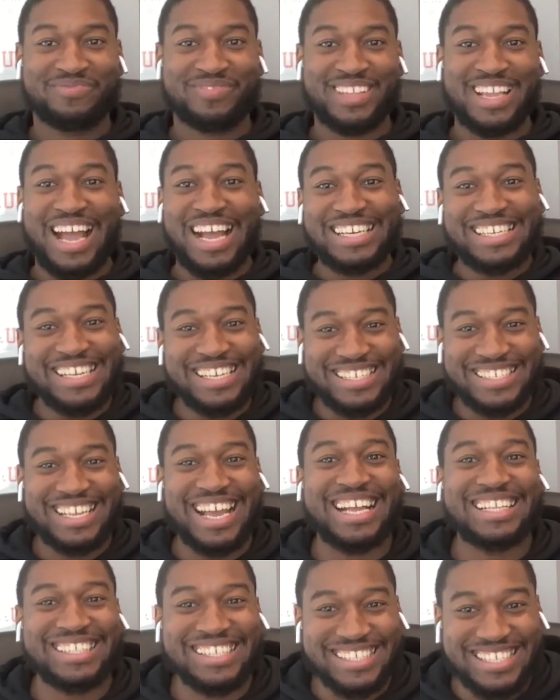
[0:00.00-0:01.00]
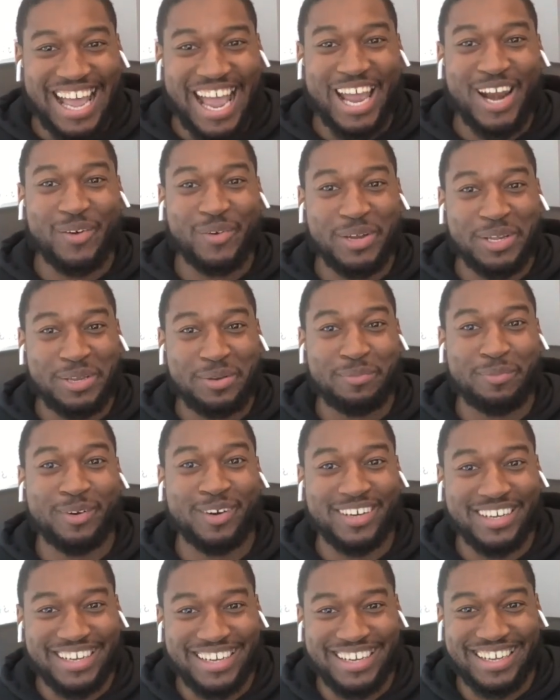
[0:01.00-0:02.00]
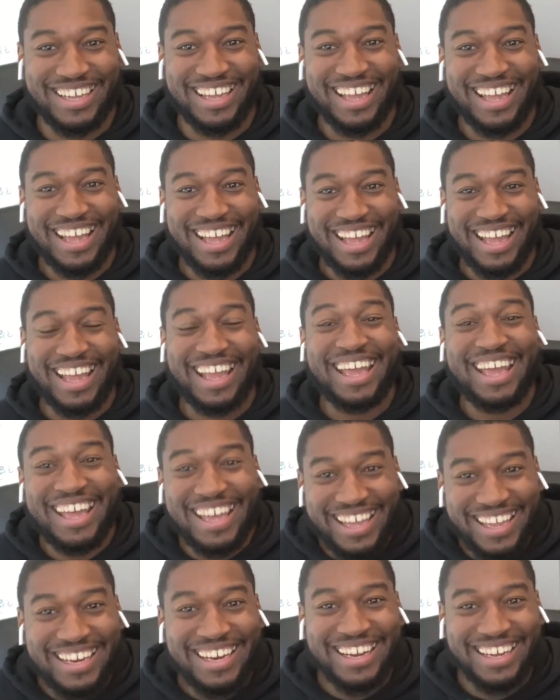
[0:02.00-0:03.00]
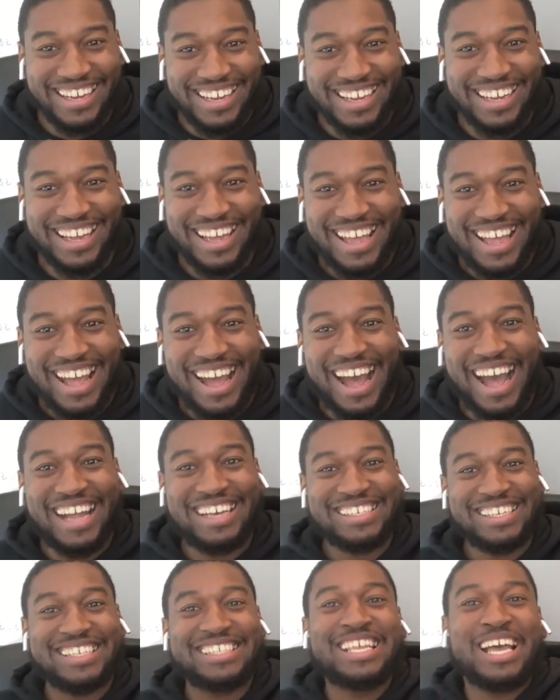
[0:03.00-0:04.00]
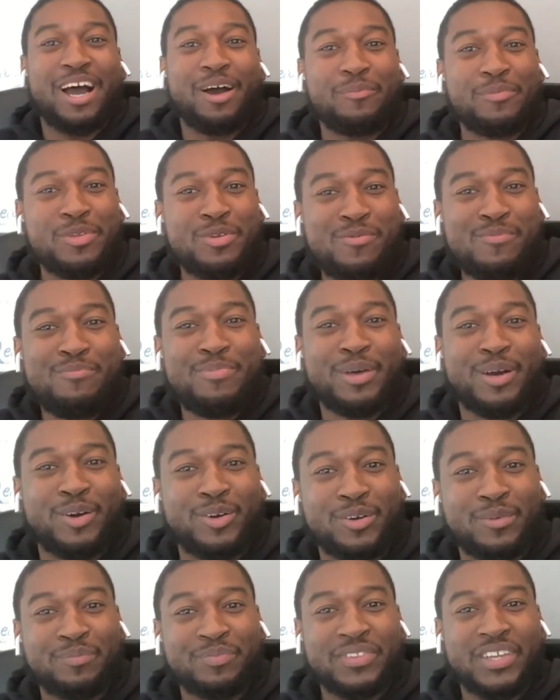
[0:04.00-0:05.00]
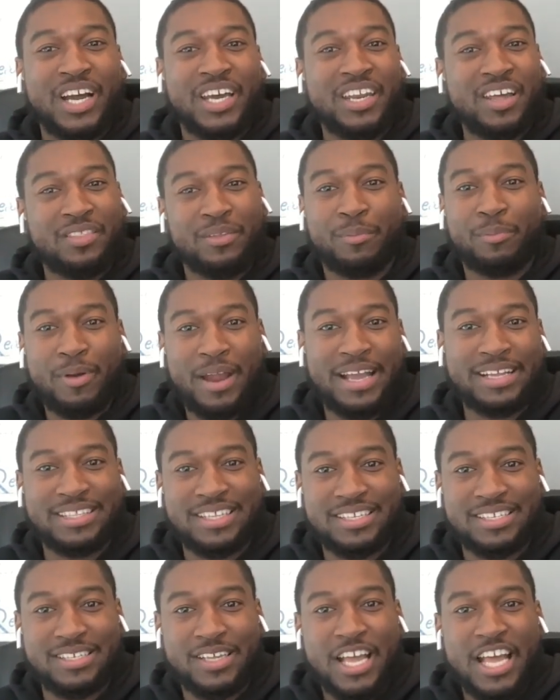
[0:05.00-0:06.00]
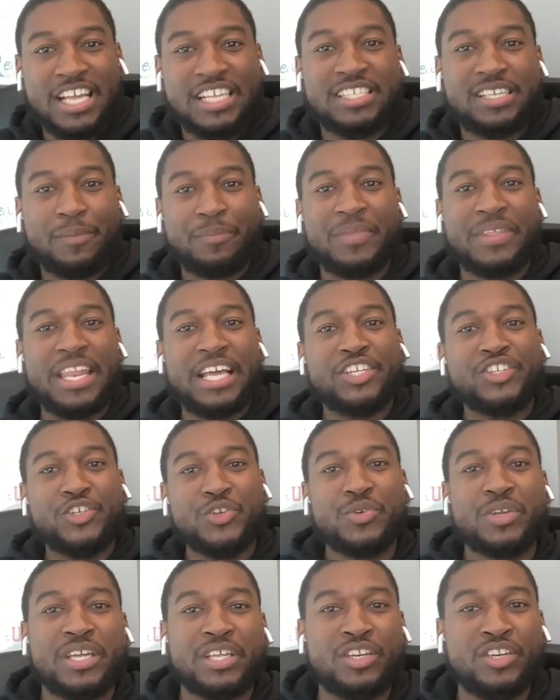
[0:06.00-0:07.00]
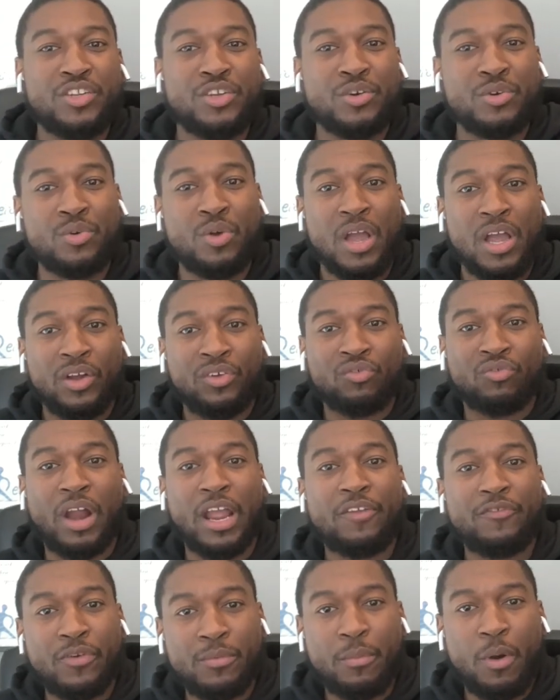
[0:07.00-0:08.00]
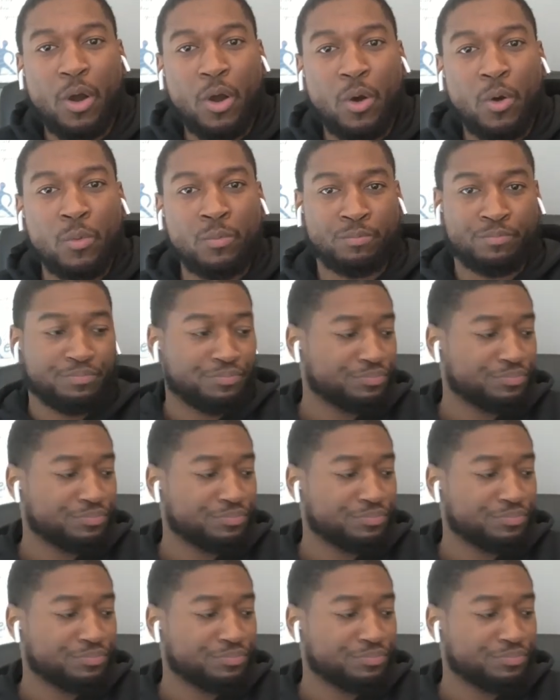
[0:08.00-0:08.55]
I just got the title of your book. And I just helped you build another practice. Something that you can do right from home,